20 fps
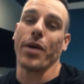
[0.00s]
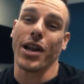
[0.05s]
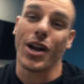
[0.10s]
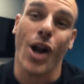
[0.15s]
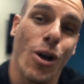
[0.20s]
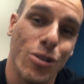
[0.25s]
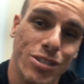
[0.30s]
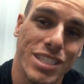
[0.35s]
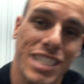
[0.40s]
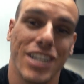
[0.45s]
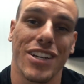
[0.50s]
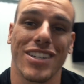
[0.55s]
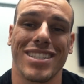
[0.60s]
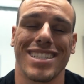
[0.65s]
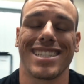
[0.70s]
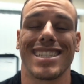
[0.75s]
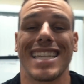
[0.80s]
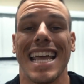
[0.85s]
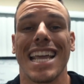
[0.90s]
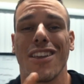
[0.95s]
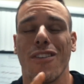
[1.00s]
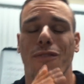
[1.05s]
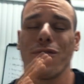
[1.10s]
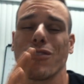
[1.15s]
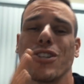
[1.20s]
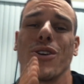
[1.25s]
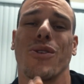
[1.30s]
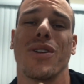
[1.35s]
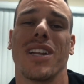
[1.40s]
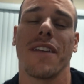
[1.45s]
but in all seriousness, thank you
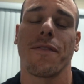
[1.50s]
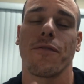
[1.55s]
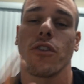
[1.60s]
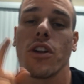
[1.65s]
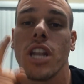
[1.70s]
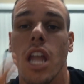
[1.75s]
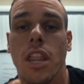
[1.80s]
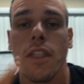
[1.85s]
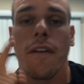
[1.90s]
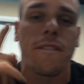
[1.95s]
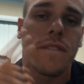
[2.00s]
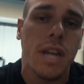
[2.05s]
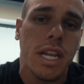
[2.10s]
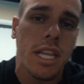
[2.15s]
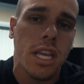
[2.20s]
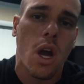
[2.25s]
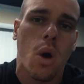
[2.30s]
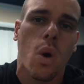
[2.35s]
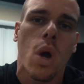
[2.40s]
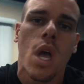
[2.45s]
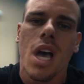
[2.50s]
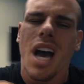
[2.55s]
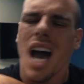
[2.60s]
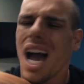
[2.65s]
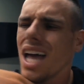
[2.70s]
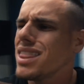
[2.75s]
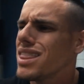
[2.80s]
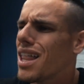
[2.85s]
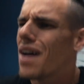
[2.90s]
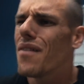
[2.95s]
for tuning in for another video.
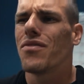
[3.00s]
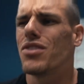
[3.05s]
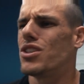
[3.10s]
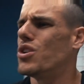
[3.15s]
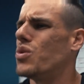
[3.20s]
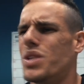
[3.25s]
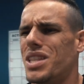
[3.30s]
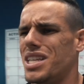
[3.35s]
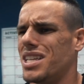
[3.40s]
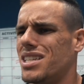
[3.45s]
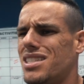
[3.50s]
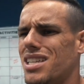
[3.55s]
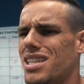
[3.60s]
I love doing these